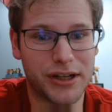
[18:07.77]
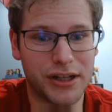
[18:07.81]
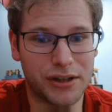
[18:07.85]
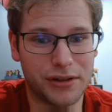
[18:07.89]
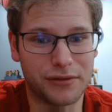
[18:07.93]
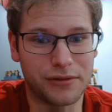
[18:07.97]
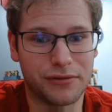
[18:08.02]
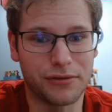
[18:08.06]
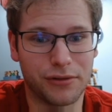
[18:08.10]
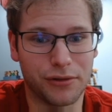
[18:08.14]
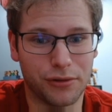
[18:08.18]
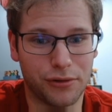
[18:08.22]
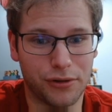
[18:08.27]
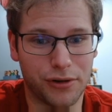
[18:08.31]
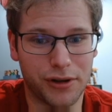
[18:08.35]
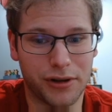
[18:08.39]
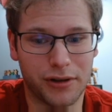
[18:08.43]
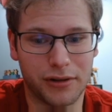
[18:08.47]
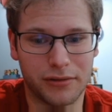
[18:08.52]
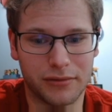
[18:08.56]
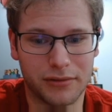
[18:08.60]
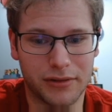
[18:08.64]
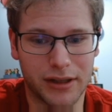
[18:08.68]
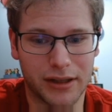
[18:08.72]
good for
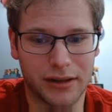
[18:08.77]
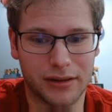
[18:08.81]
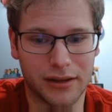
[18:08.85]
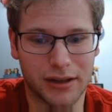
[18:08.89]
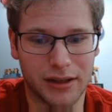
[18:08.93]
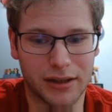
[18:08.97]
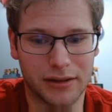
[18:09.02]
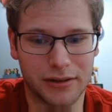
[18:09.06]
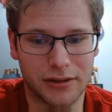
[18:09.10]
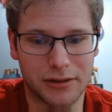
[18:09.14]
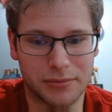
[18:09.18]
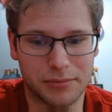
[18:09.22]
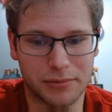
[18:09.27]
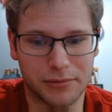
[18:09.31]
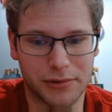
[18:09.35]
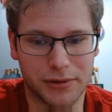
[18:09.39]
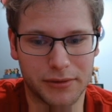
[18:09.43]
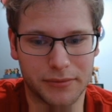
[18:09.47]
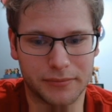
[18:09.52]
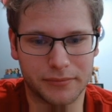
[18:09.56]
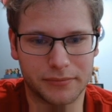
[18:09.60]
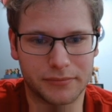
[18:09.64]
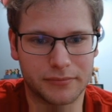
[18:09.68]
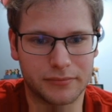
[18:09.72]
Royal, I think, at this point,
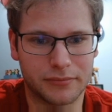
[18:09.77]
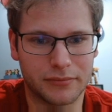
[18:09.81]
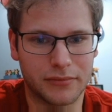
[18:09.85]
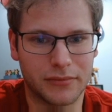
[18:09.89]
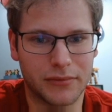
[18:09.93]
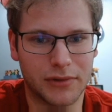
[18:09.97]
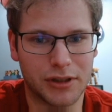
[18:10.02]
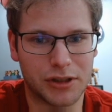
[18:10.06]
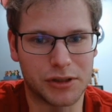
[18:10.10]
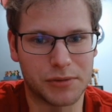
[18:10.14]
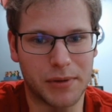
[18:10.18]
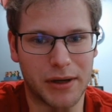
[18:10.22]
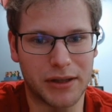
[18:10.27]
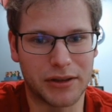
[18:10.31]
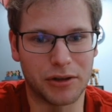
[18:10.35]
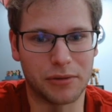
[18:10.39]
despite their